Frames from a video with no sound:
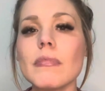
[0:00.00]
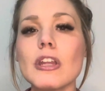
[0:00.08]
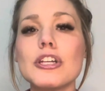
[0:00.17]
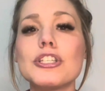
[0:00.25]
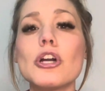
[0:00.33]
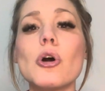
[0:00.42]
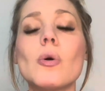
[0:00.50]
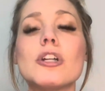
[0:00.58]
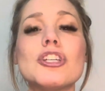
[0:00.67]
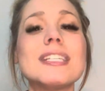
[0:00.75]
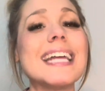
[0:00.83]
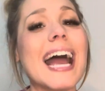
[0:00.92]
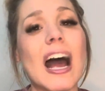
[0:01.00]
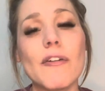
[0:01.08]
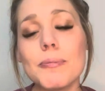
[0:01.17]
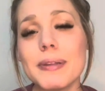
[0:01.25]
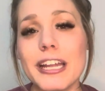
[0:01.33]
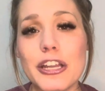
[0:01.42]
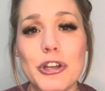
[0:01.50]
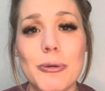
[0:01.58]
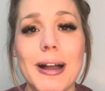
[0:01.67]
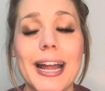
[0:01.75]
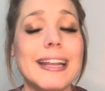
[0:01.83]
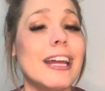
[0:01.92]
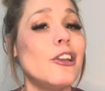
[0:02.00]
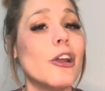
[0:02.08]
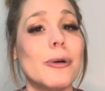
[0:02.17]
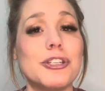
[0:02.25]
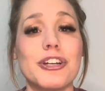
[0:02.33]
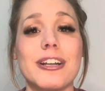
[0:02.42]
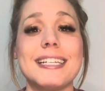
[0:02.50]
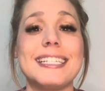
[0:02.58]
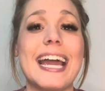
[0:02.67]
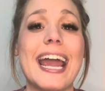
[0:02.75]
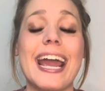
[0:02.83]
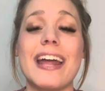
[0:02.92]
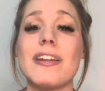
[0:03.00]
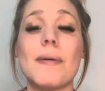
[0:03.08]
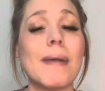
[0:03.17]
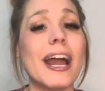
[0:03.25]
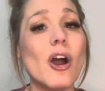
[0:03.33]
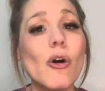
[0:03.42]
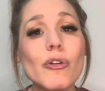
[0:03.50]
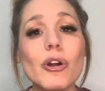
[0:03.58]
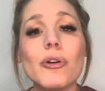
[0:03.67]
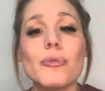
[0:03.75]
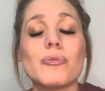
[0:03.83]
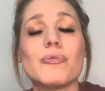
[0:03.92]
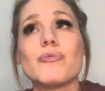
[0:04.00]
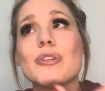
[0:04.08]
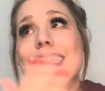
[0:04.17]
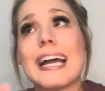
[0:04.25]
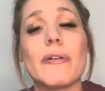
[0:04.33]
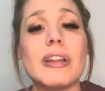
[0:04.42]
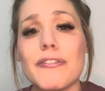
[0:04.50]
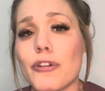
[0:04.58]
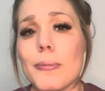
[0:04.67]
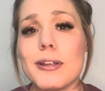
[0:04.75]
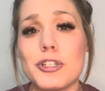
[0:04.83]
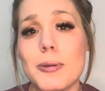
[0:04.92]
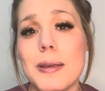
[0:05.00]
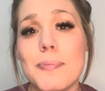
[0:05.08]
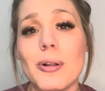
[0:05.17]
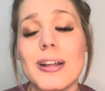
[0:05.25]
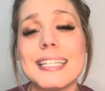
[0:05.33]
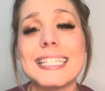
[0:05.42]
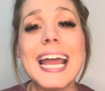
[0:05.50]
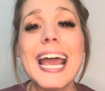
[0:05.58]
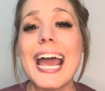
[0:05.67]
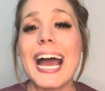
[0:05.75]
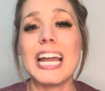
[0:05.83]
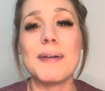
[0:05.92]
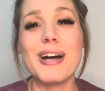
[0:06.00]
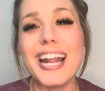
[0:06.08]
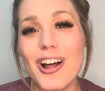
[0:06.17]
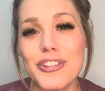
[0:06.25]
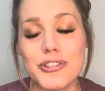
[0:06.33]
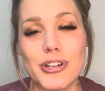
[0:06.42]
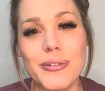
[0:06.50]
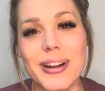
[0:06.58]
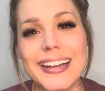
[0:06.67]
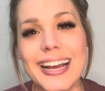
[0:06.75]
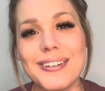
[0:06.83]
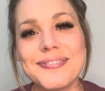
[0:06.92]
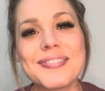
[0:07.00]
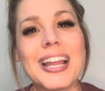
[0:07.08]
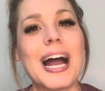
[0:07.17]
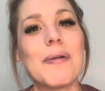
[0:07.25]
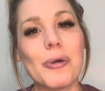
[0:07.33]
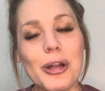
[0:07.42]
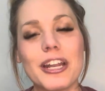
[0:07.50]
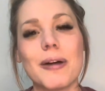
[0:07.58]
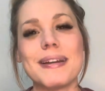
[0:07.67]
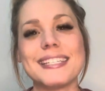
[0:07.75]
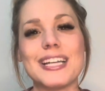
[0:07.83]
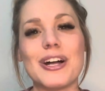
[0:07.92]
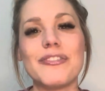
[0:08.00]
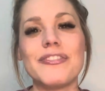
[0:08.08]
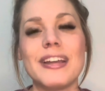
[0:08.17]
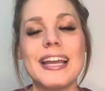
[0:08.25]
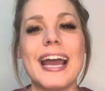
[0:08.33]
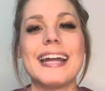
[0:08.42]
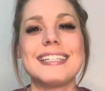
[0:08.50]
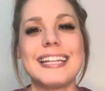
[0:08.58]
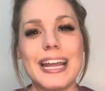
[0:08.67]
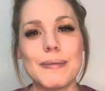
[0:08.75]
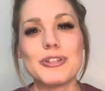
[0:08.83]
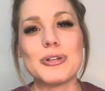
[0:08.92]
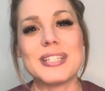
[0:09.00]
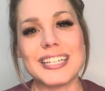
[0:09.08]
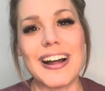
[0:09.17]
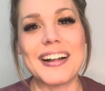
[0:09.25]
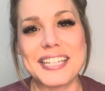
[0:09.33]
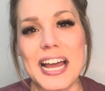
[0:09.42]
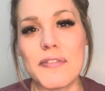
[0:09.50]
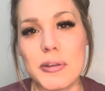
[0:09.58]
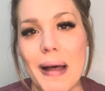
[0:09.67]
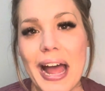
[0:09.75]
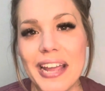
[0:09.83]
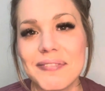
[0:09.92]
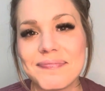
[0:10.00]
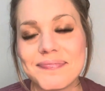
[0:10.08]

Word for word: so just have a plan in your mind and know what you're gonna say. And my over resounding verbiage to people is, hey, I'm on a health journey right now. I'm working on myself, and today I'm choosing not to have the pie